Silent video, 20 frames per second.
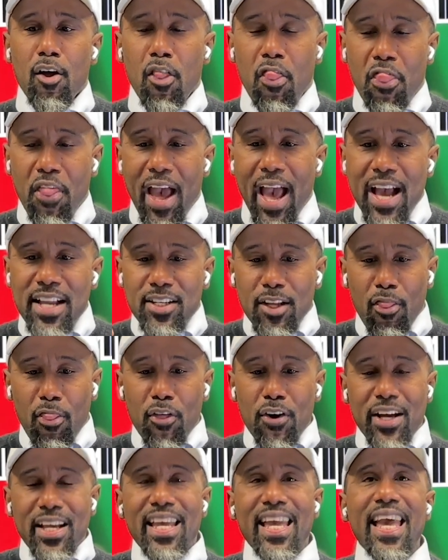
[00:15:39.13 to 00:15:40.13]
that
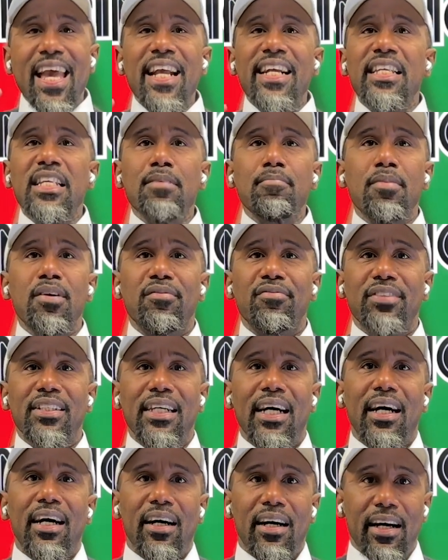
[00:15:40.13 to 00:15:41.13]
the kingdom of
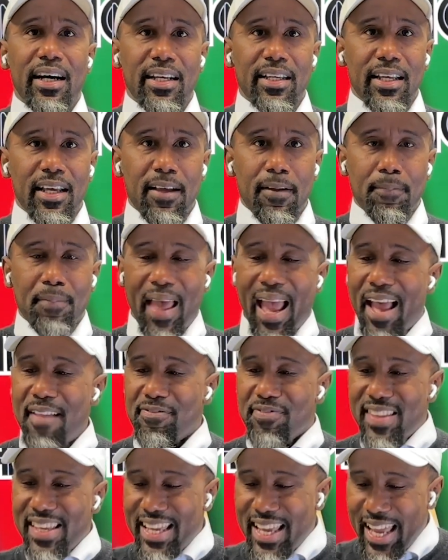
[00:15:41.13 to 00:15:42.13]
God
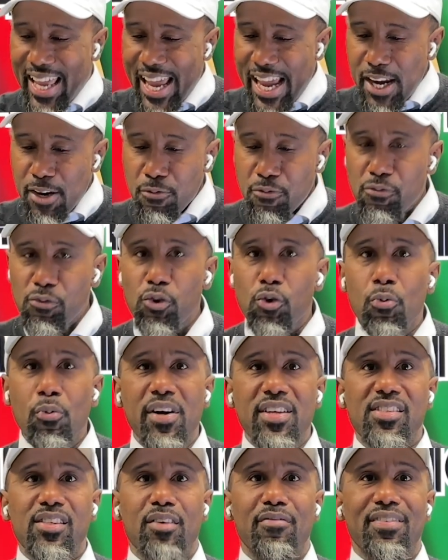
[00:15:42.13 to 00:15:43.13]
and the
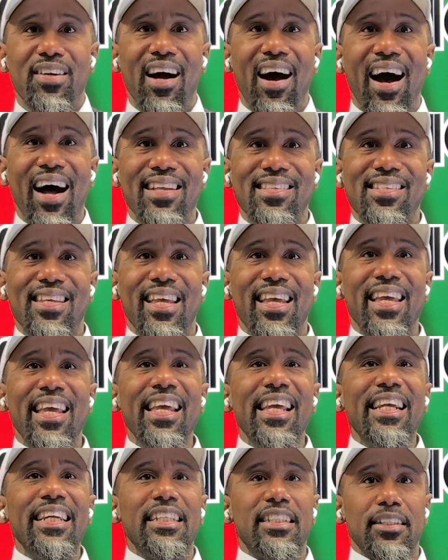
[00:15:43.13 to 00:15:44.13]
influence of God's
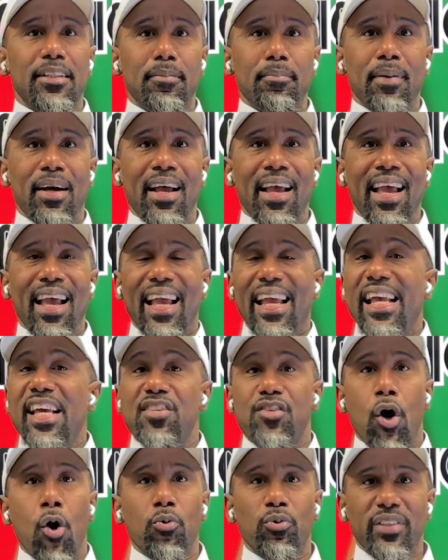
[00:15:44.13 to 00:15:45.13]
kingdom
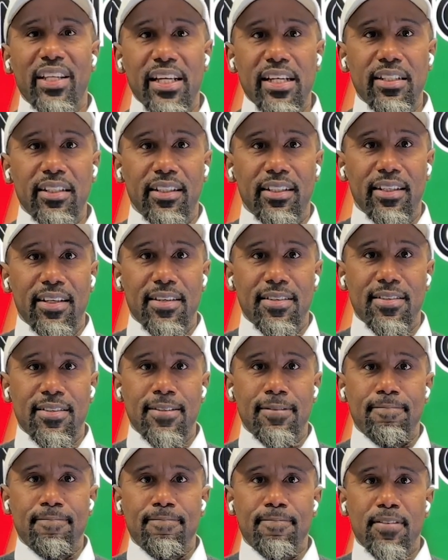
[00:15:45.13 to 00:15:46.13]
is only
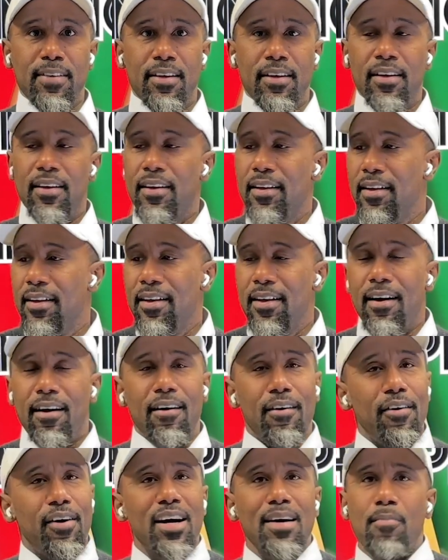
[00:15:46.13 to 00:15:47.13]
goodness.
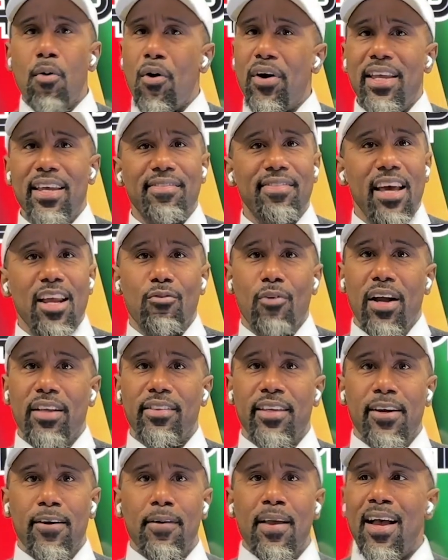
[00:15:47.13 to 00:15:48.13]
Oh, come on, get that
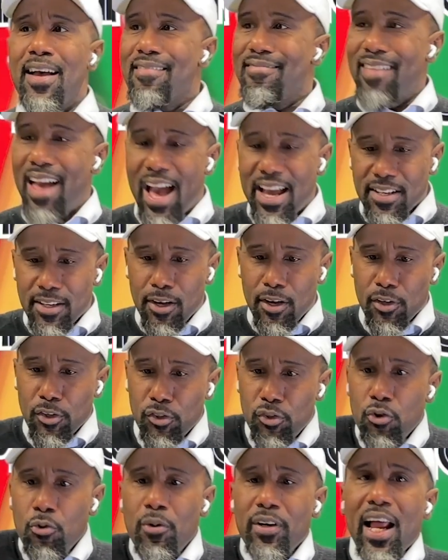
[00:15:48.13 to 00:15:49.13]
right there. That
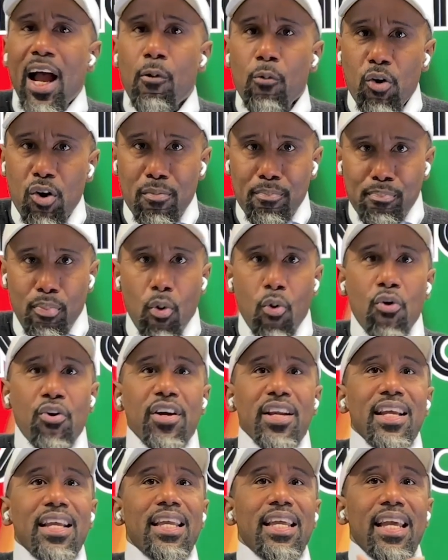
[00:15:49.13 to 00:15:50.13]
you and I, we're
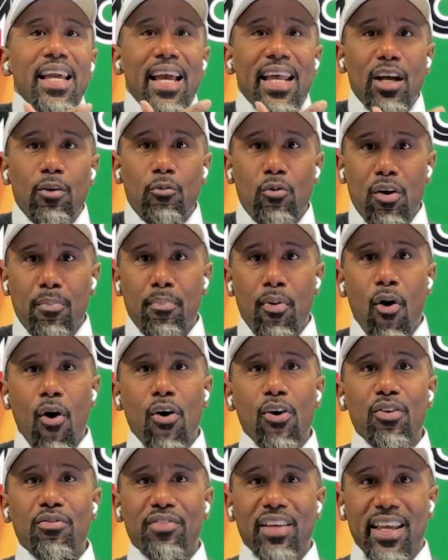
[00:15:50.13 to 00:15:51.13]
born again and we're
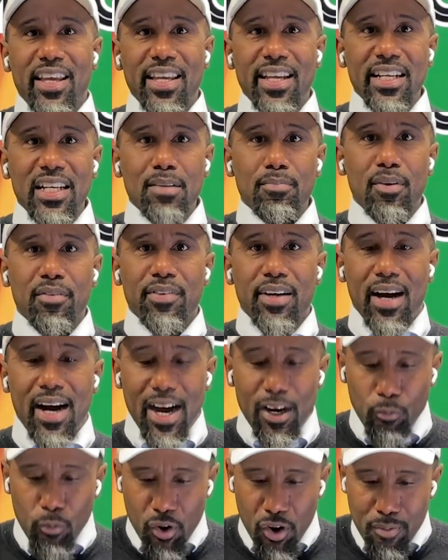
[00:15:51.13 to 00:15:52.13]
part of the kingdom of
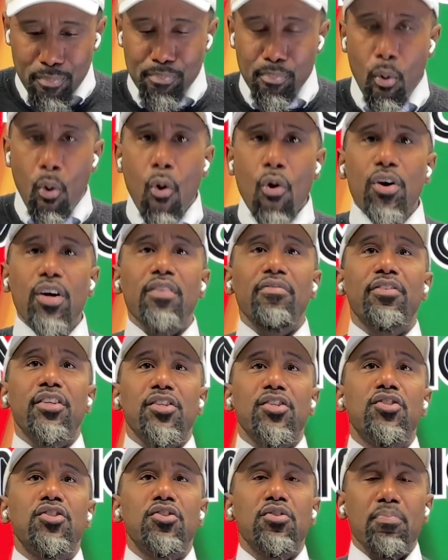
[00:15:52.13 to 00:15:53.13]
God. We are born of the
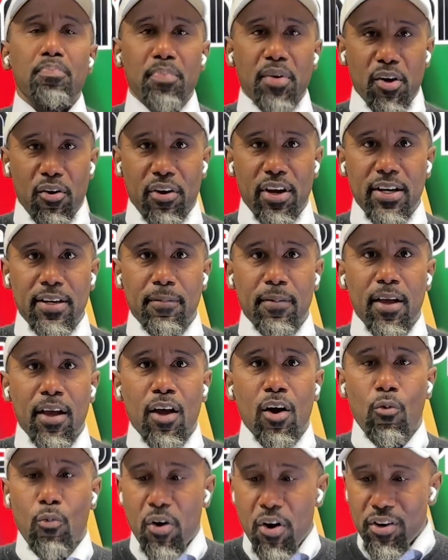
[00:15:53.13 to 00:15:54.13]
Spirit.
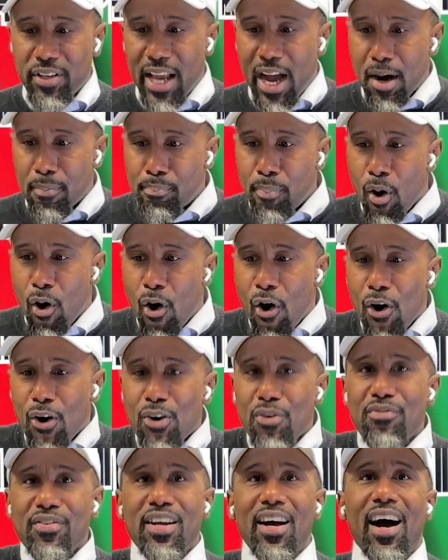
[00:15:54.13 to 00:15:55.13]
We are now part
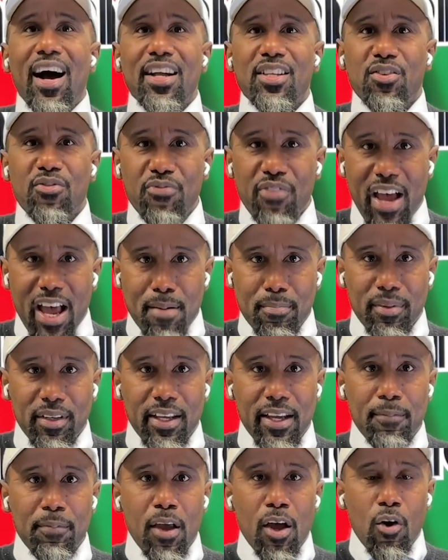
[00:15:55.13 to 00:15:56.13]
of God's
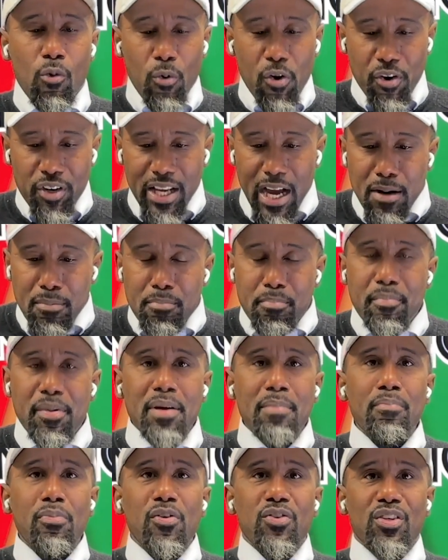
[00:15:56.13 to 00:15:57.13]
family. We are now
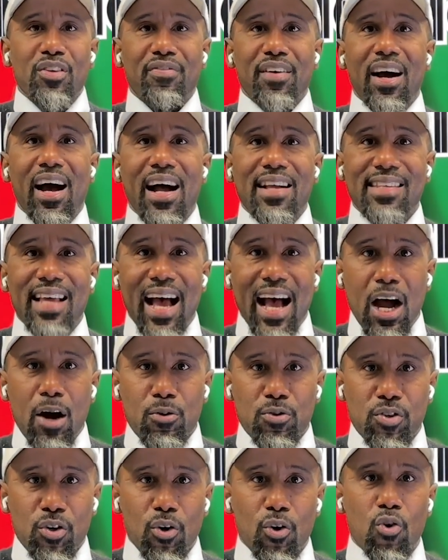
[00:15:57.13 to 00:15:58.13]
members of God's
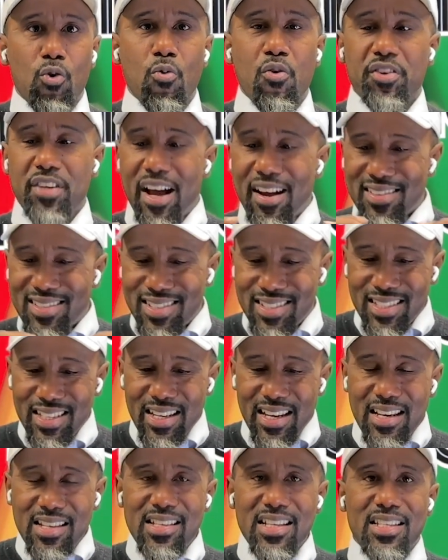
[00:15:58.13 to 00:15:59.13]
household. We're now
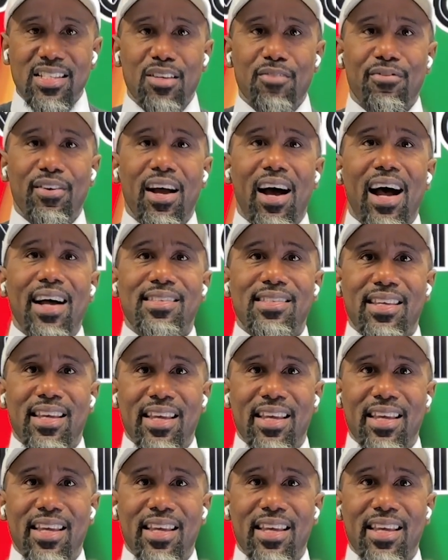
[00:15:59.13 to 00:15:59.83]
citizens of God's